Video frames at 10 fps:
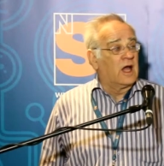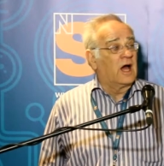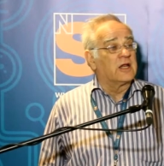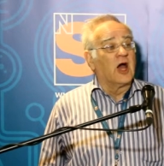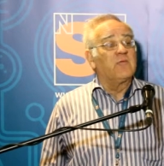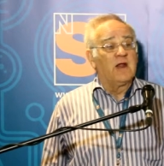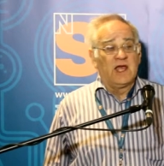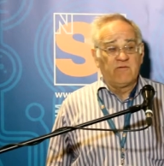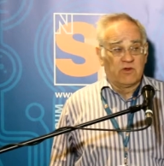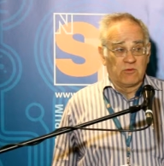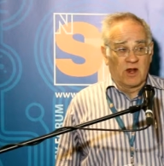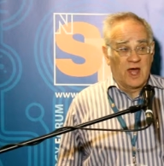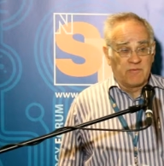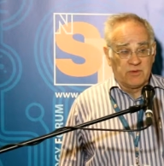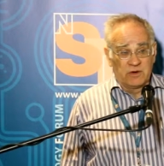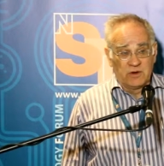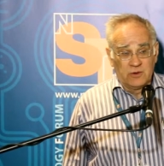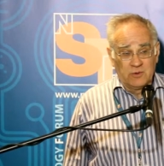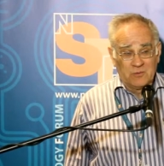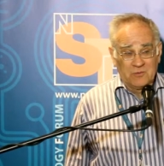I don't believe it will happen
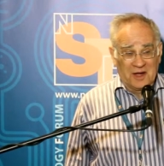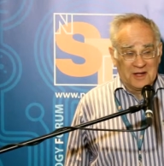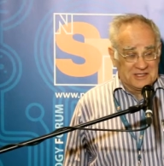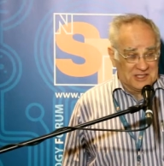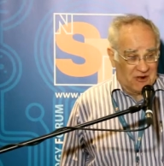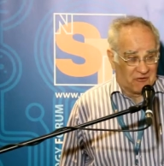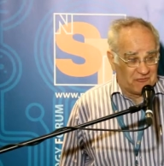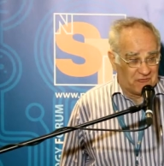by itself.